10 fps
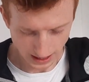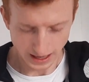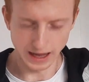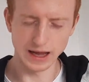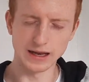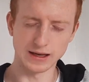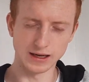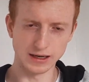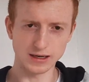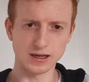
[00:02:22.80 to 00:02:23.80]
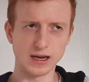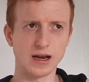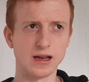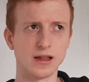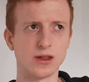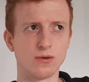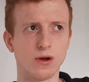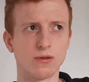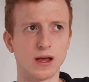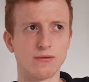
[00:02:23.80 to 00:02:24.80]
And here in the Netherlands you
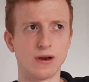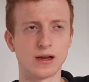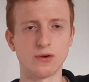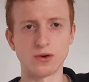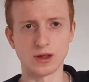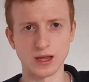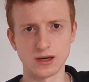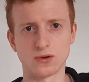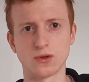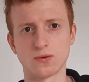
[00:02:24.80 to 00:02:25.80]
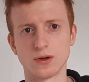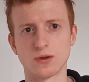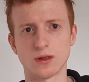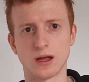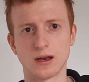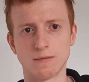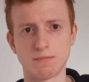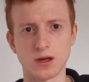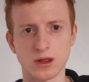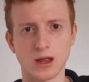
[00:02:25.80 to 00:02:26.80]
don't have like all these technical trails, and the
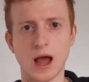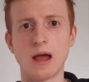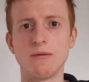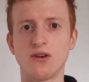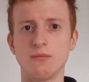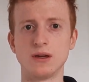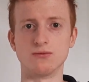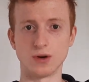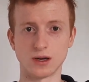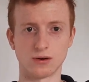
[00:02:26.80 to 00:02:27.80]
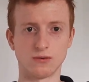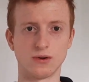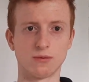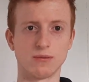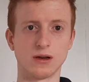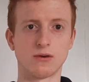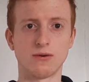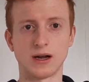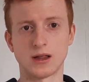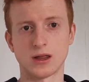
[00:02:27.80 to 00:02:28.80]
path that I will be running on will be
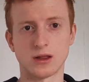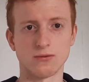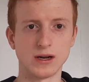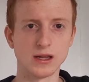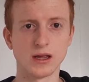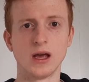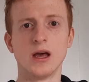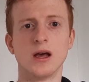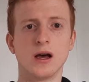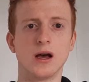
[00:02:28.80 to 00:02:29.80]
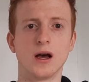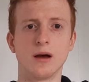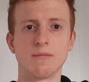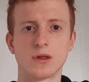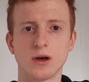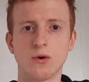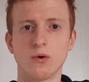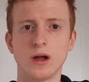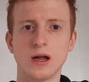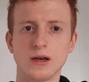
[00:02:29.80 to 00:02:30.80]
quite straight.
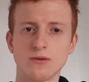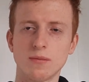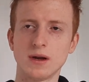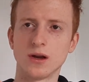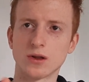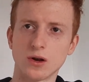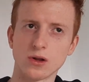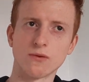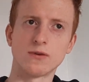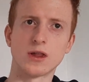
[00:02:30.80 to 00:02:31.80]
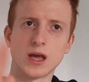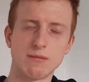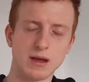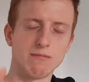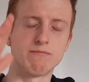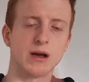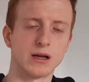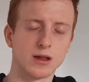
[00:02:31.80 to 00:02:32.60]
So there will be a lot of the same impact.